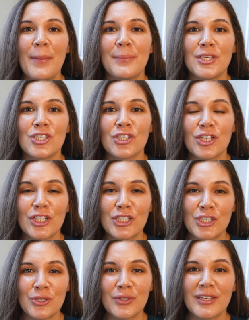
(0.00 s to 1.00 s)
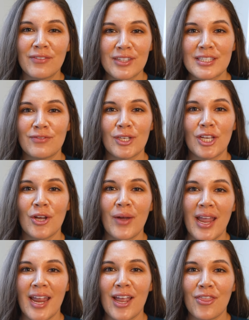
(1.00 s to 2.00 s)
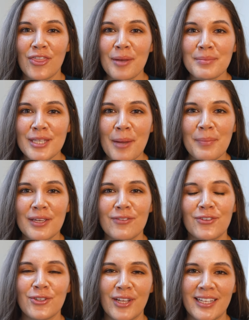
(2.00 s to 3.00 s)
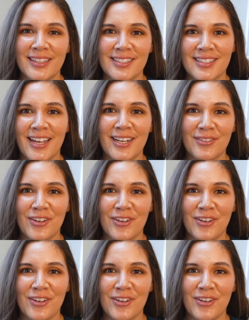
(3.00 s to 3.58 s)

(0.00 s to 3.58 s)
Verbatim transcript: Be sure to give this video a thumbs up if you like this kind